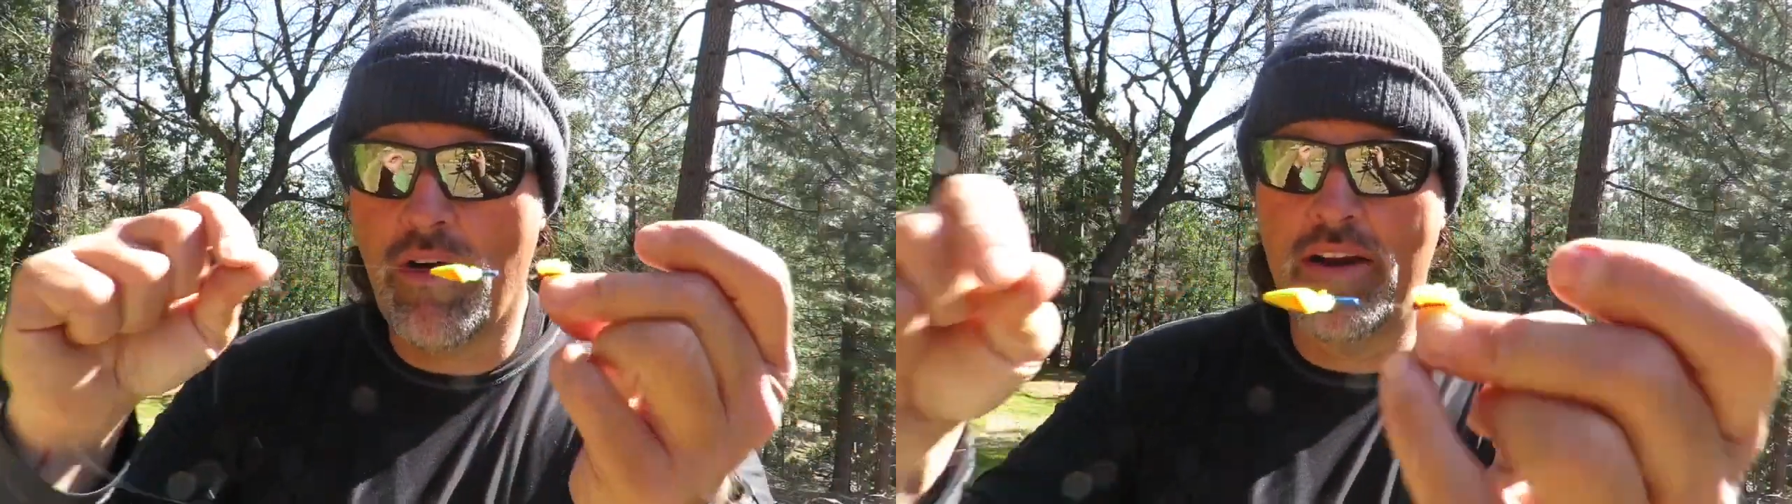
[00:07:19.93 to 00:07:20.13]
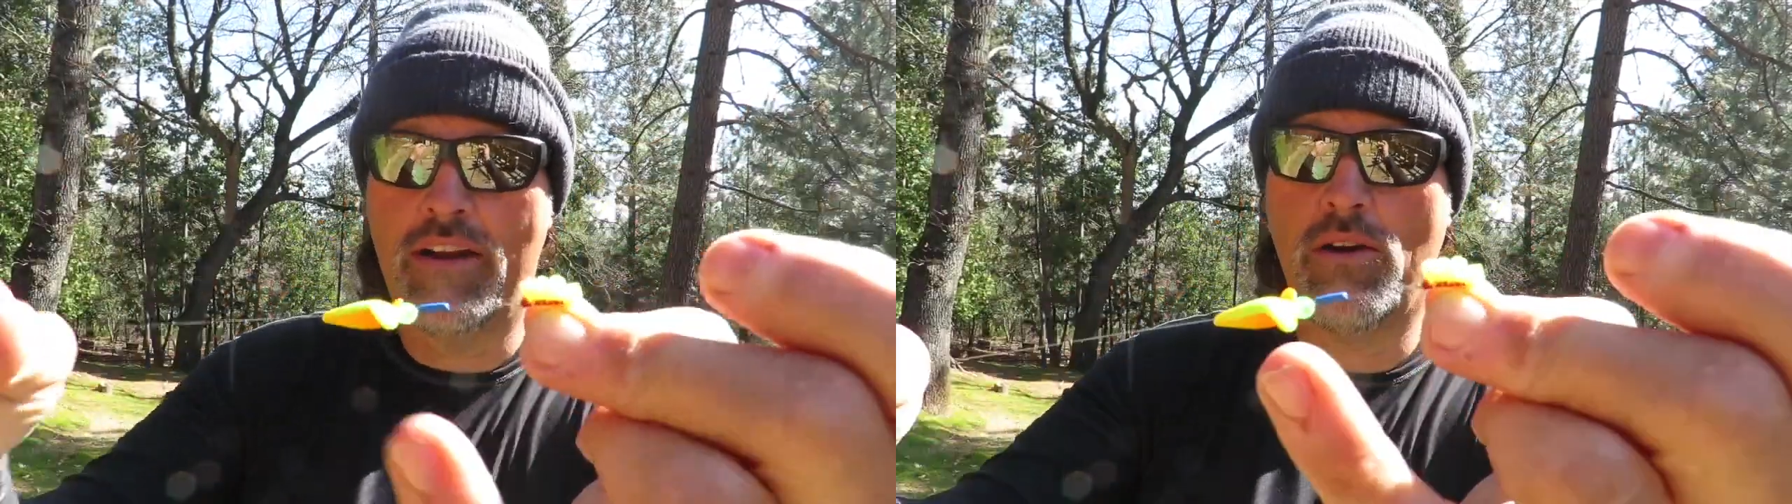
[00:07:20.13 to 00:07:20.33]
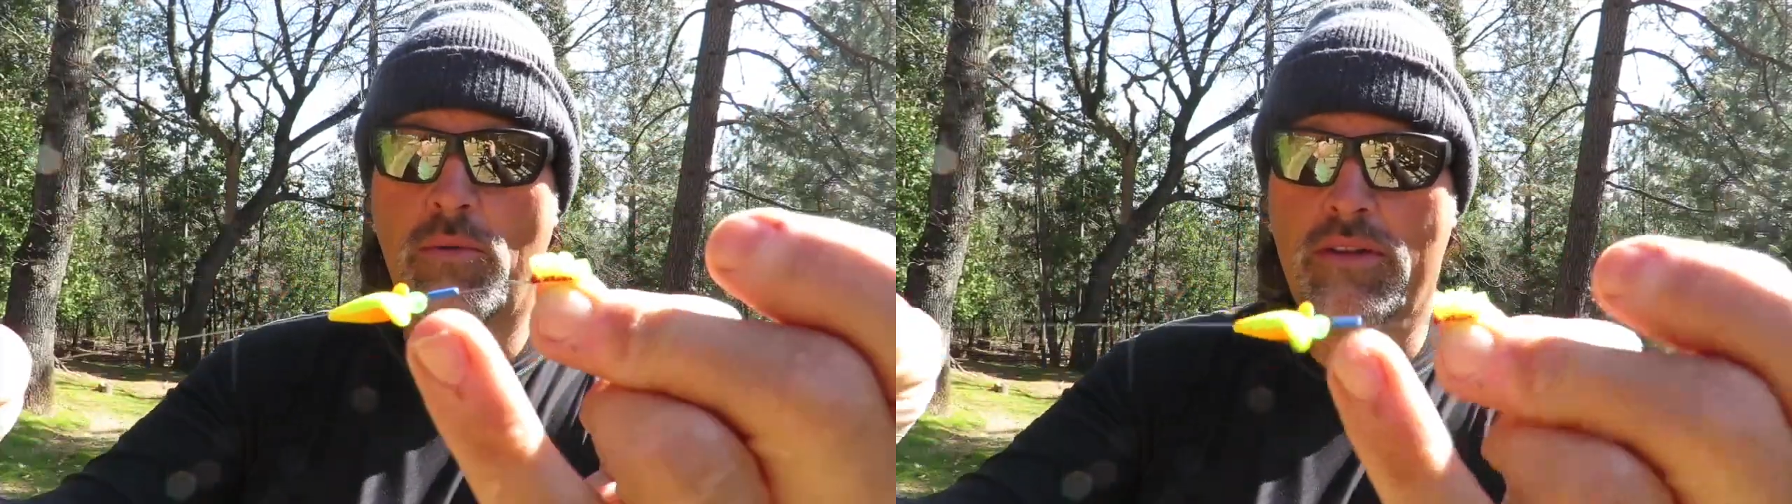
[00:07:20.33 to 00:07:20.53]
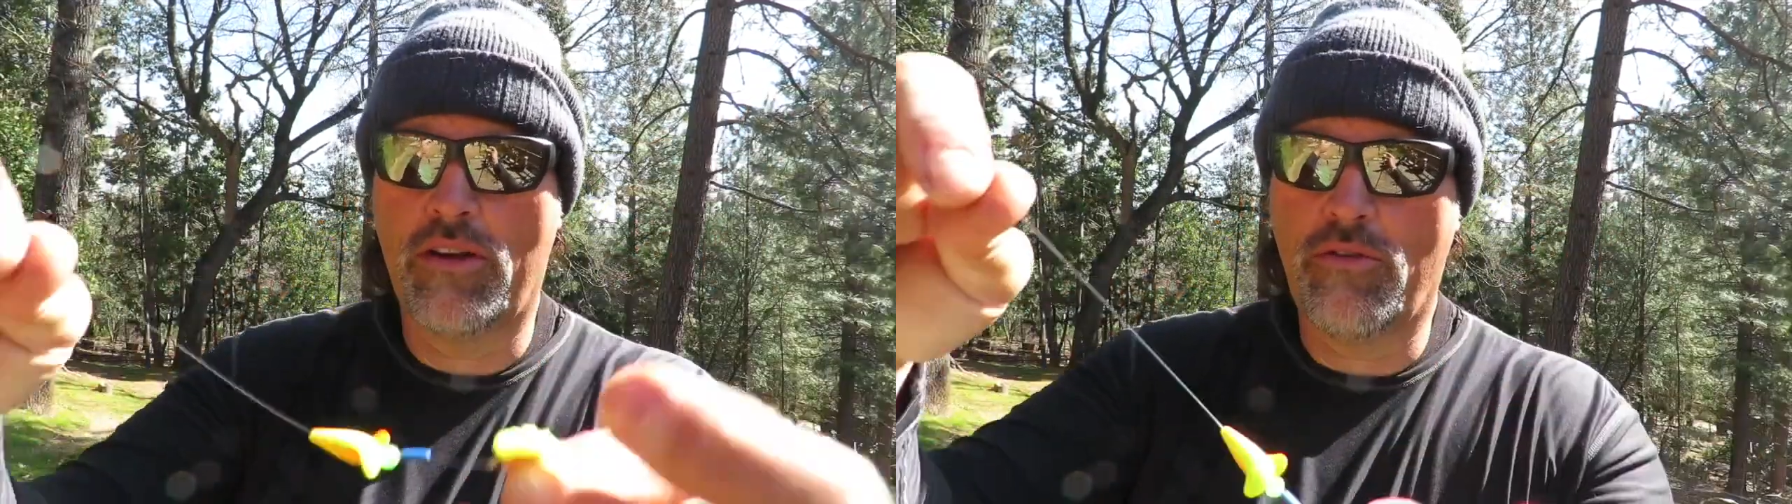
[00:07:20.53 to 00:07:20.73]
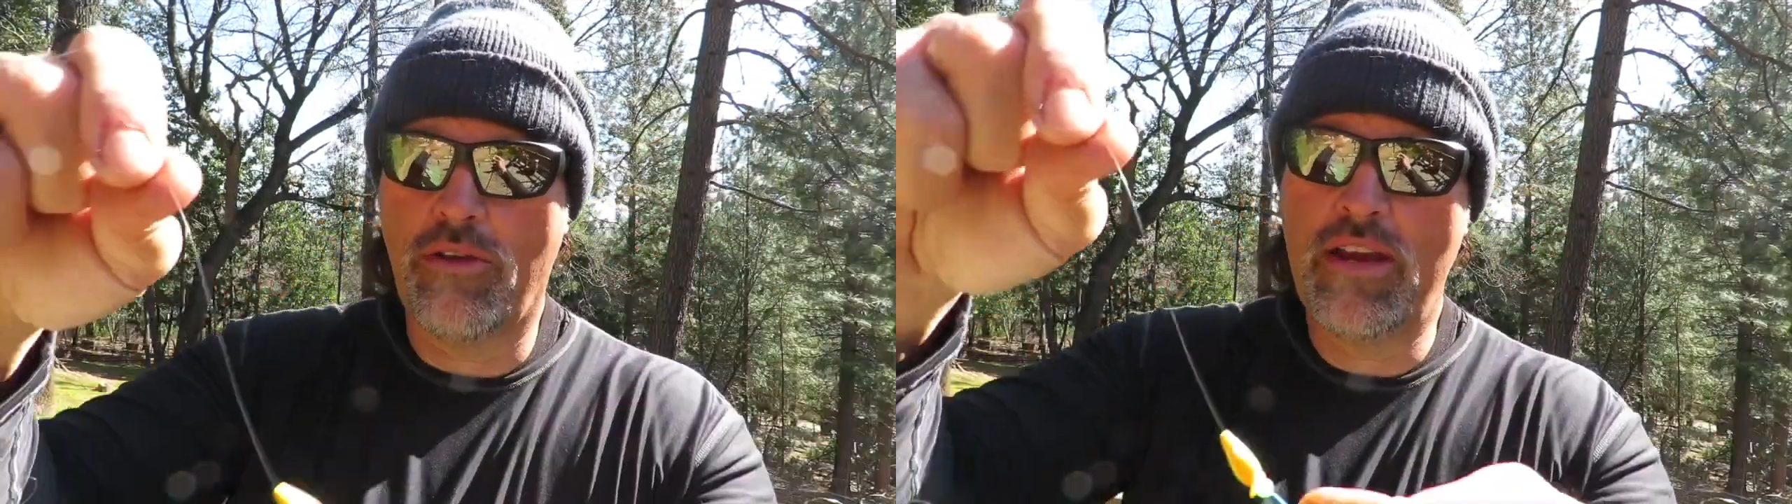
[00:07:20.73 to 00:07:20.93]
on here with
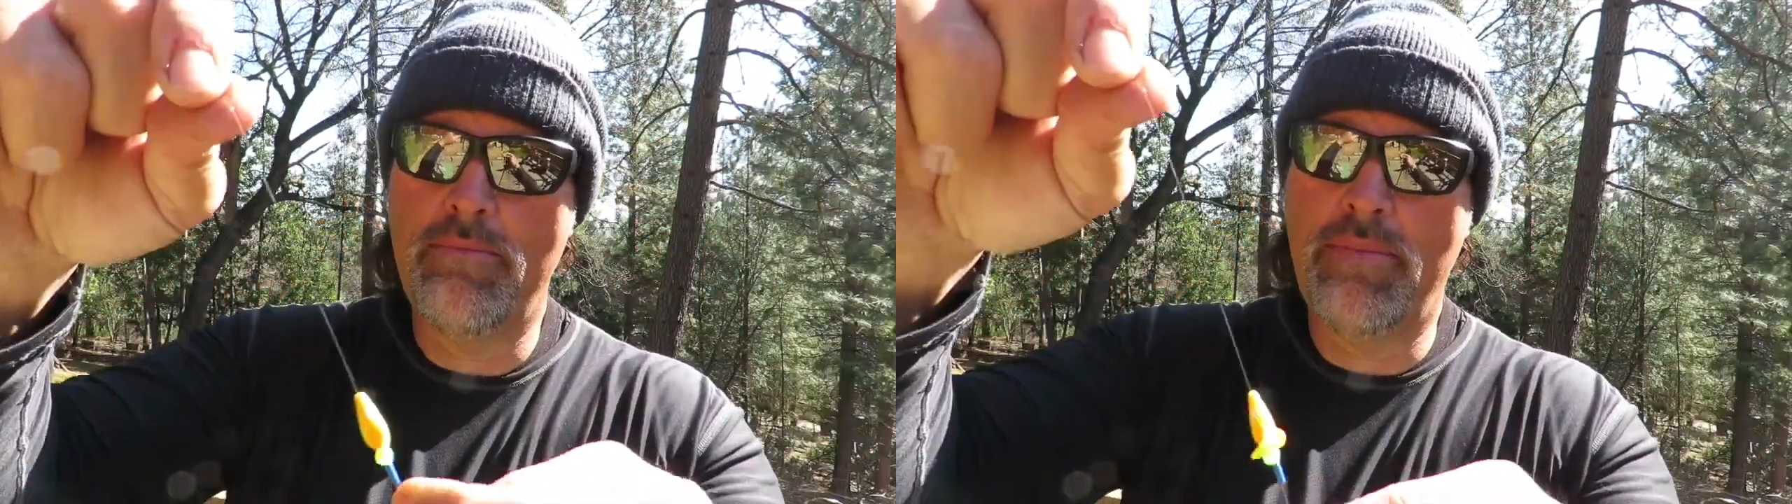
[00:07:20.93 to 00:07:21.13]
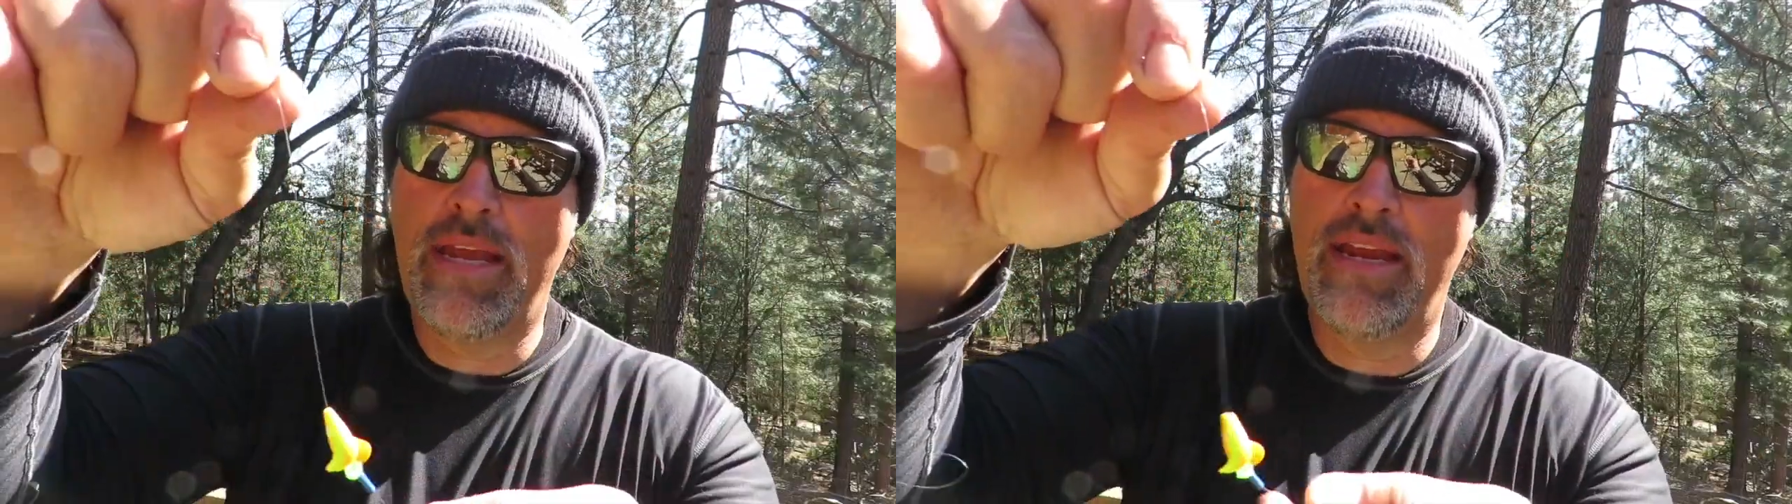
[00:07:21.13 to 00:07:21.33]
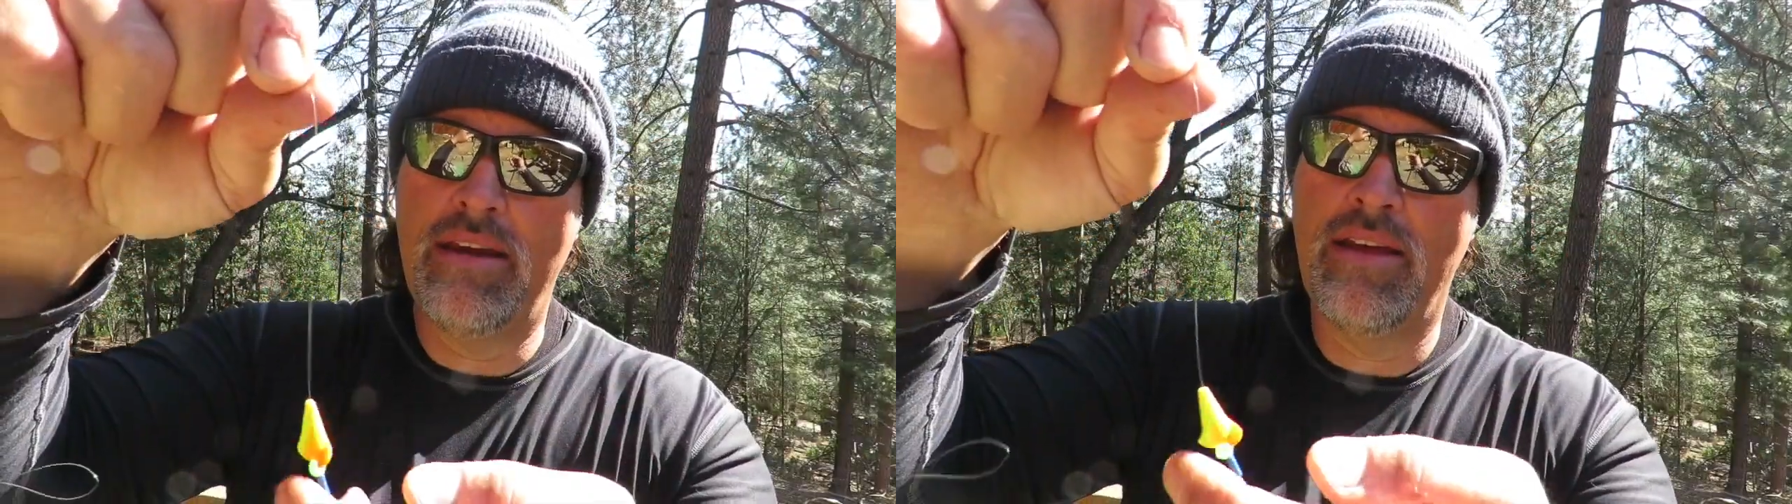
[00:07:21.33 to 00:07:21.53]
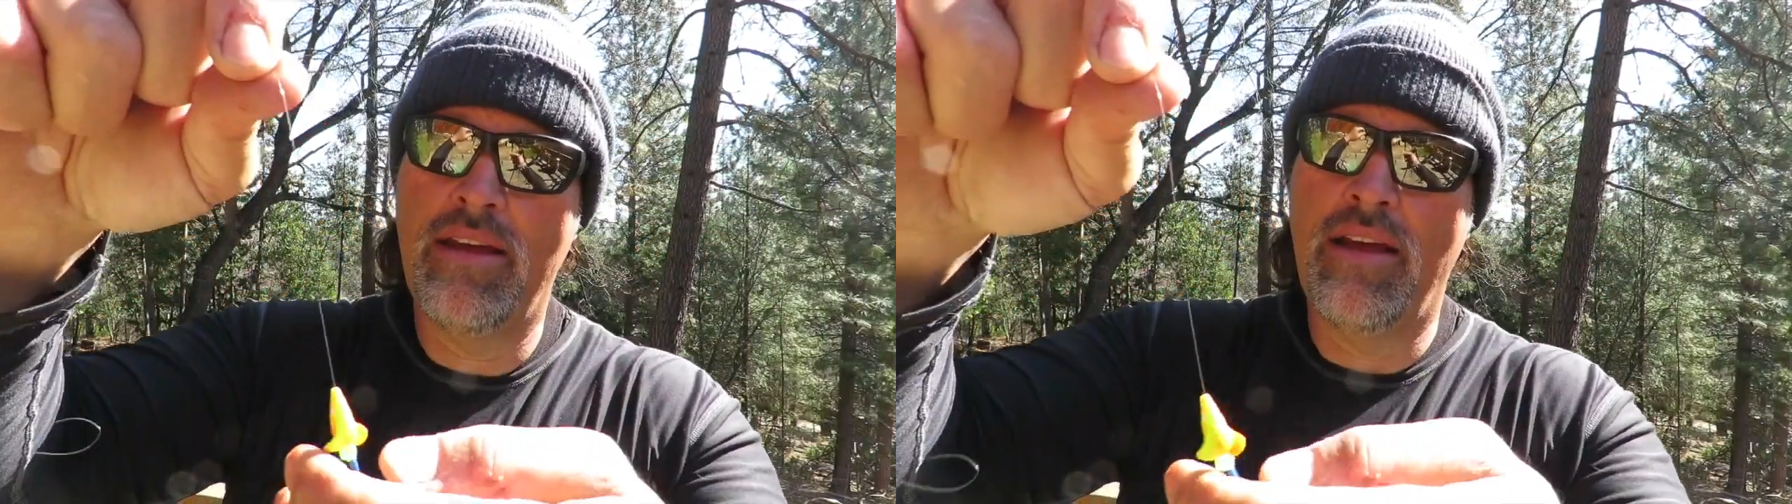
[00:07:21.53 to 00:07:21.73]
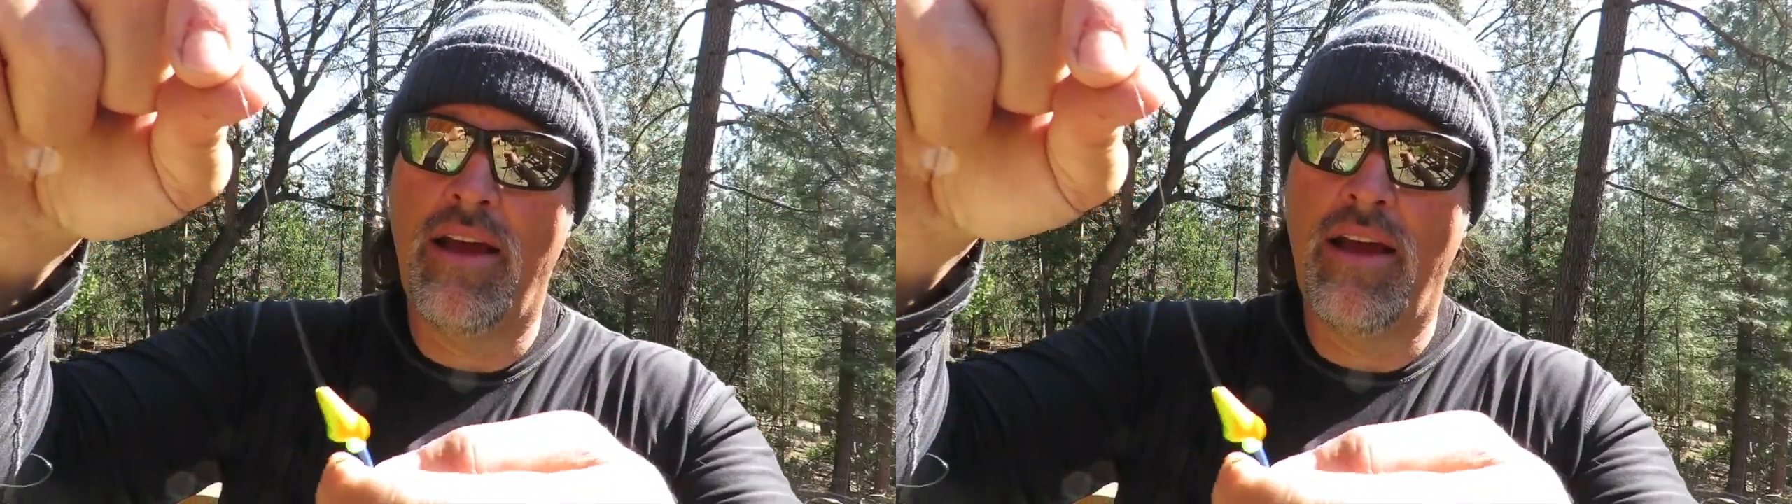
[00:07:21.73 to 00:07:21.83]
the green bead.